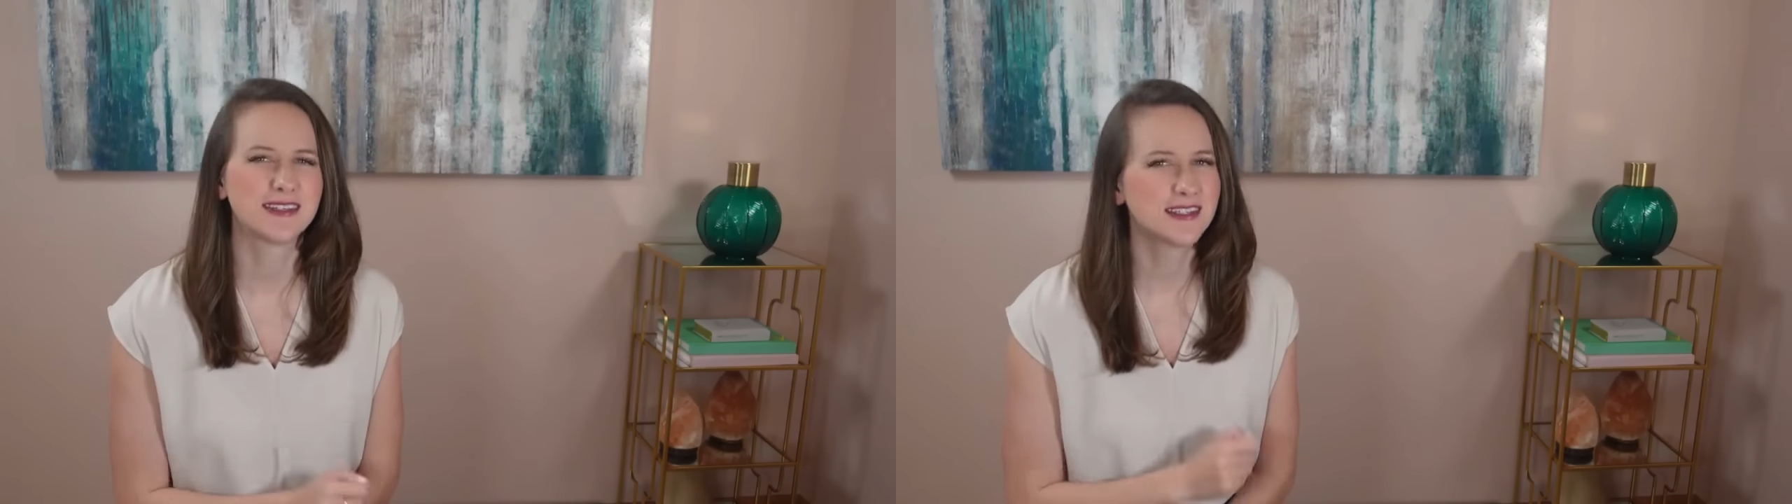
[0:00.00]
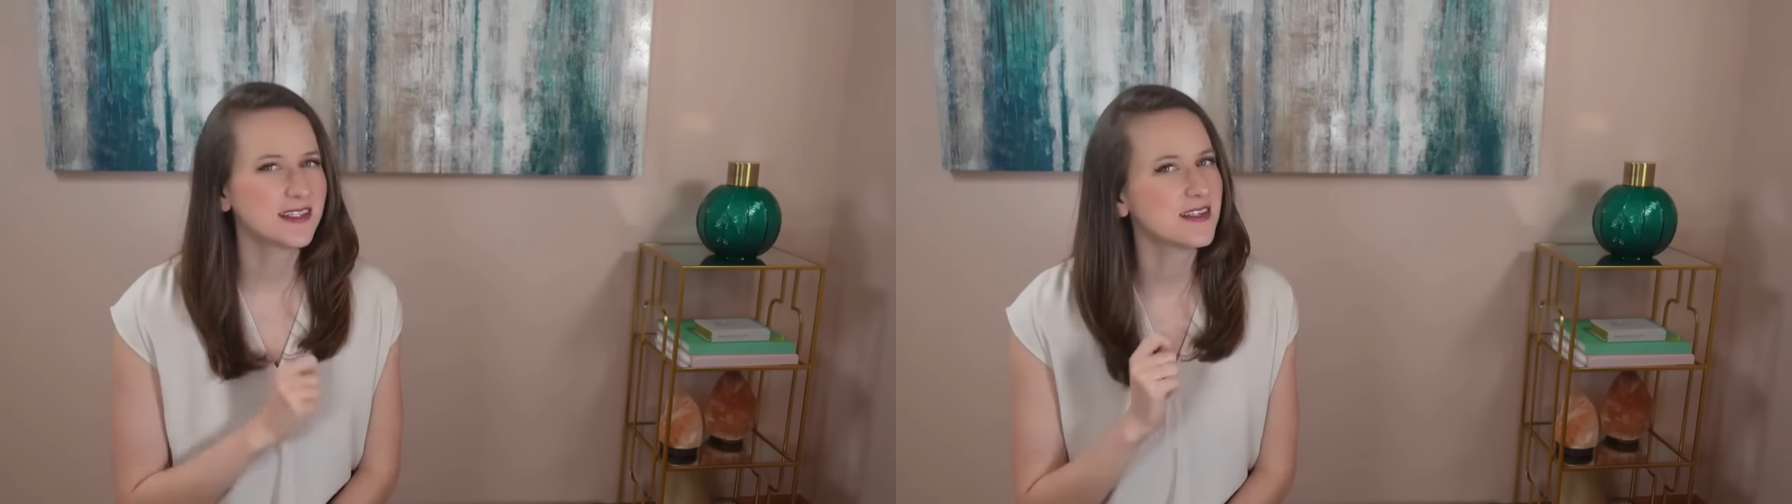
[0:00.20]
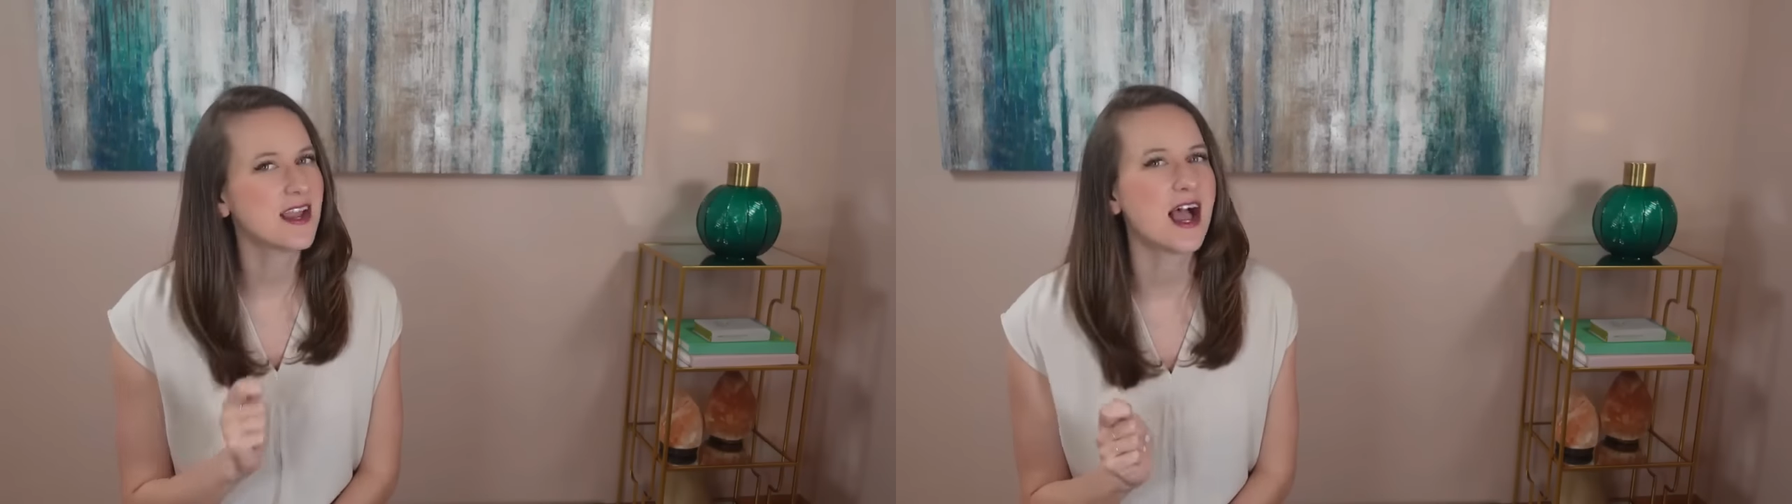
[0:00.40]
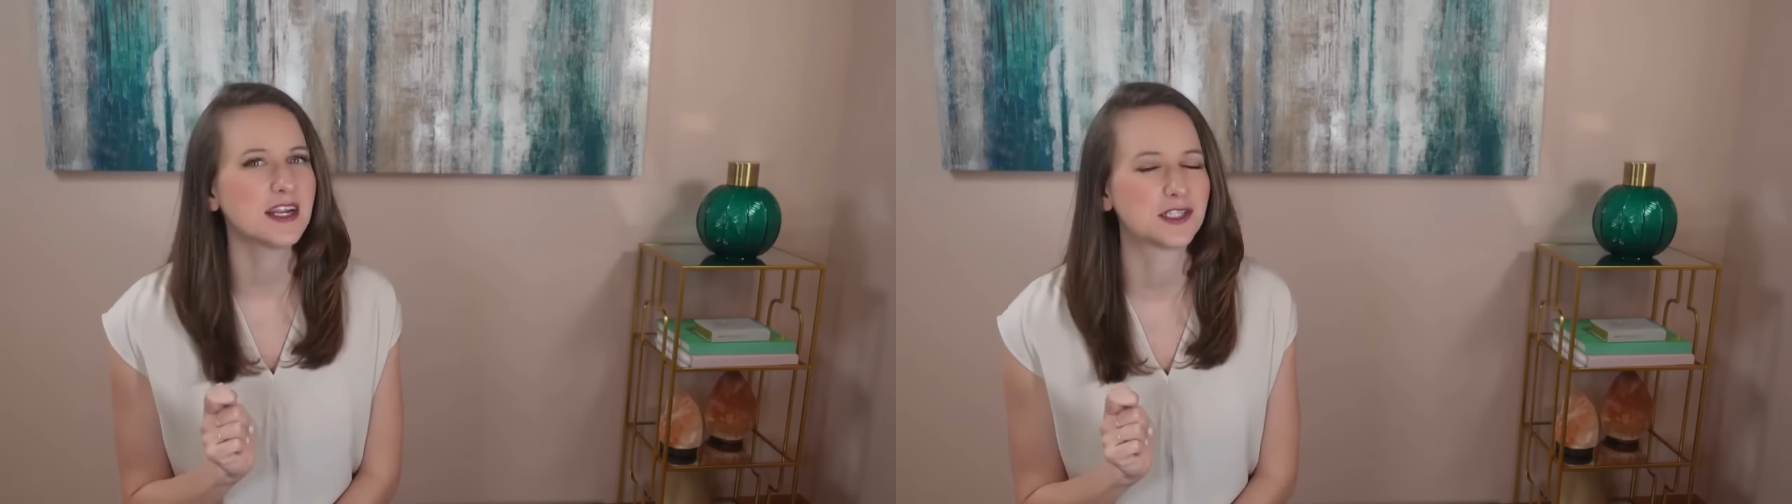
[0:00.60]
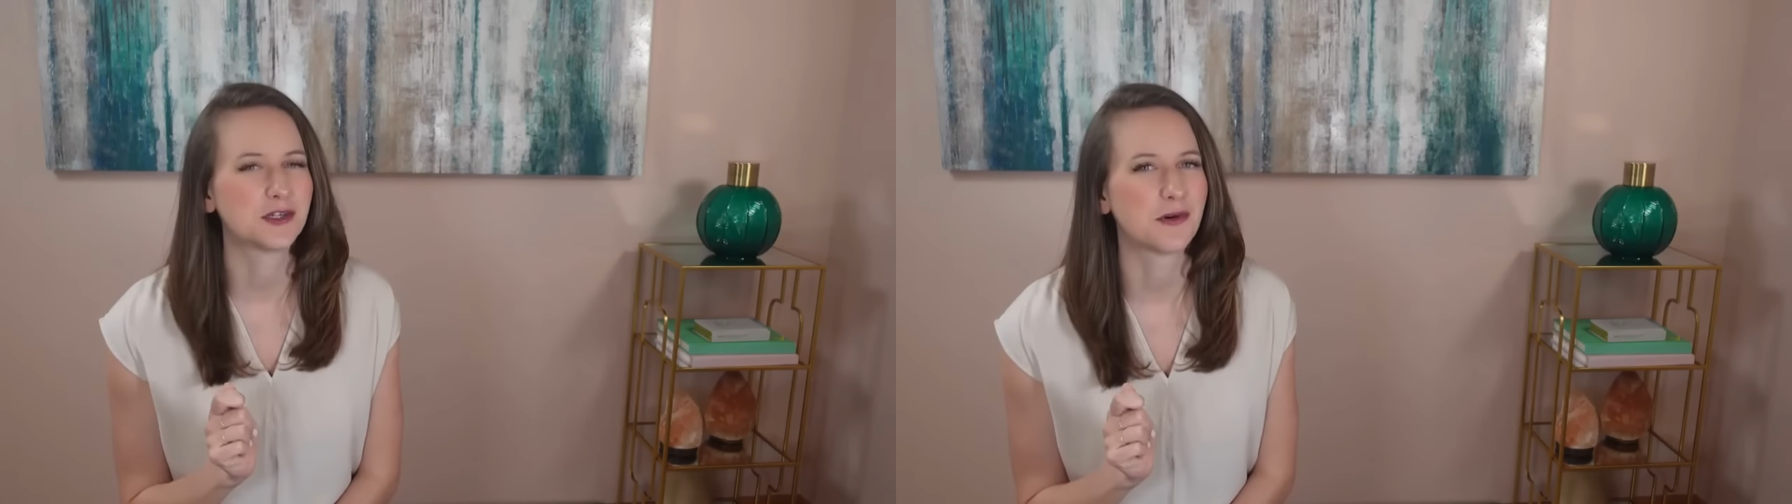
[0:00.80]
This is
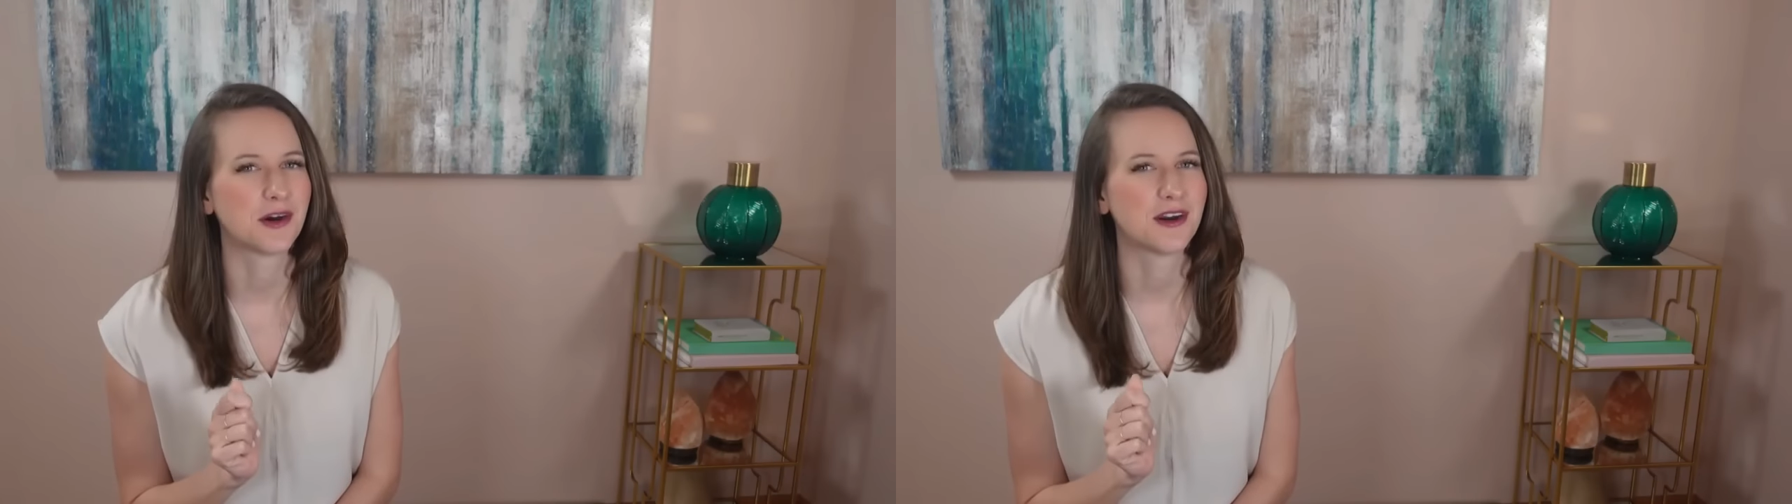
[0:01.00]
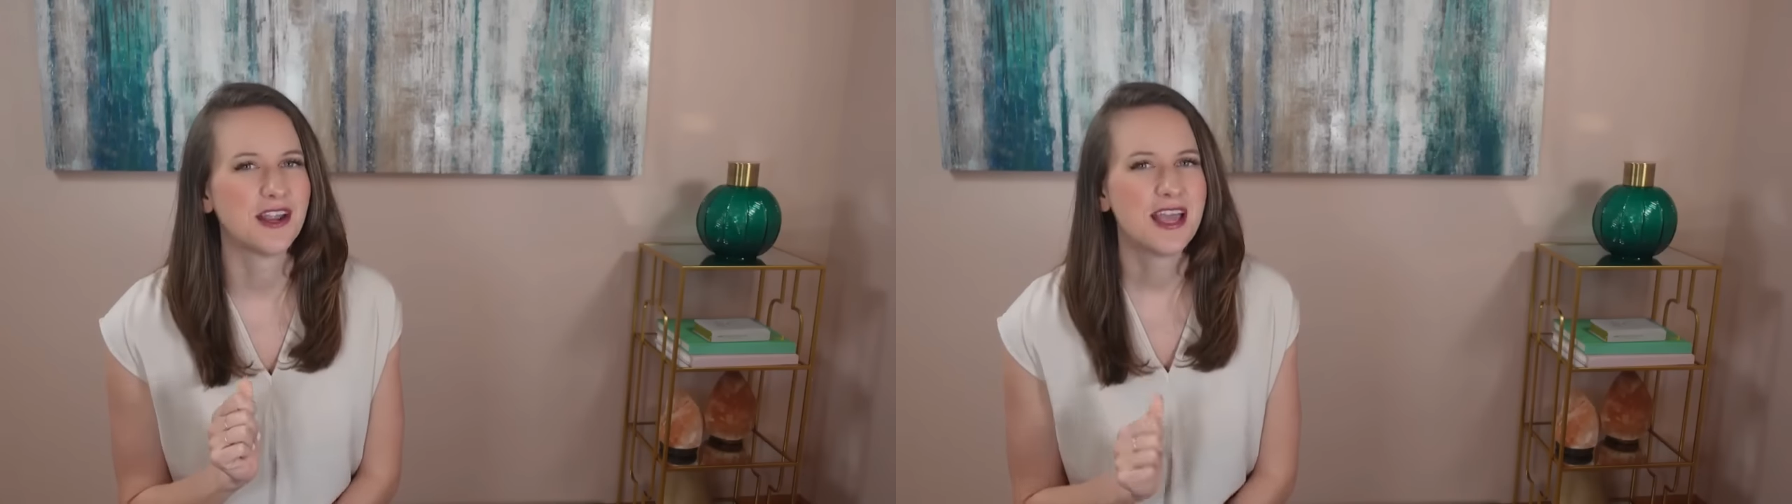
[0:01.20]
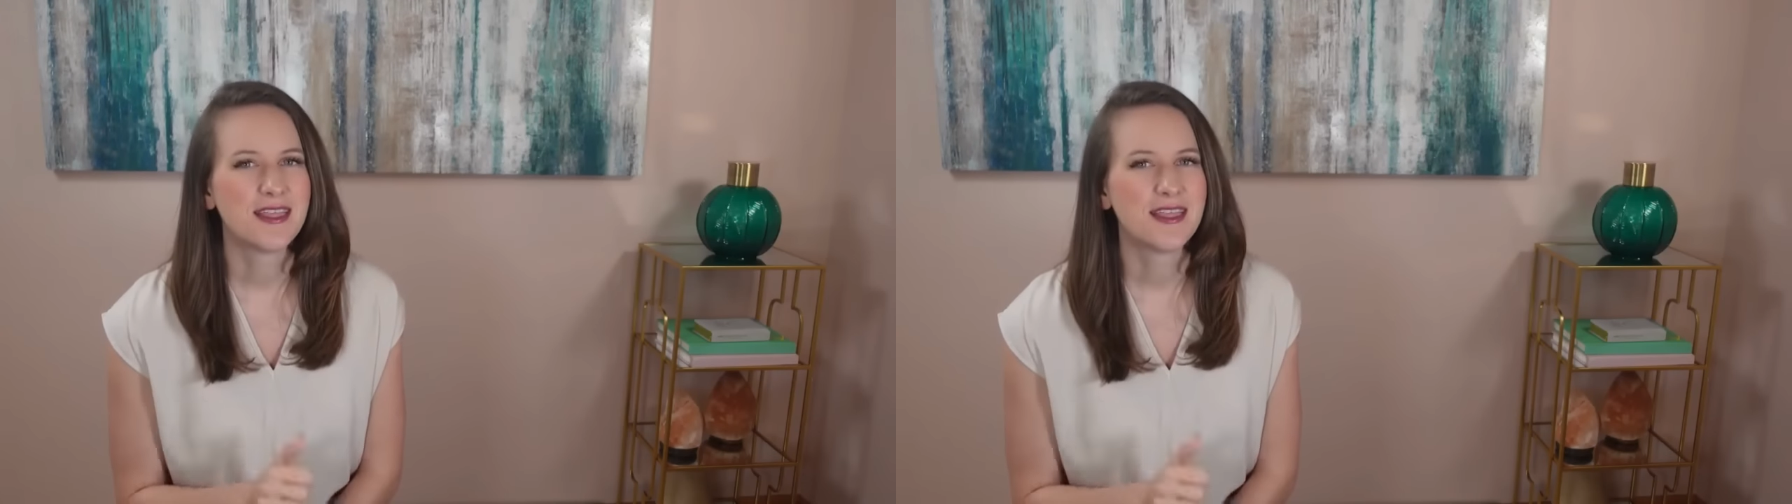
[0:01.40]
not a chore.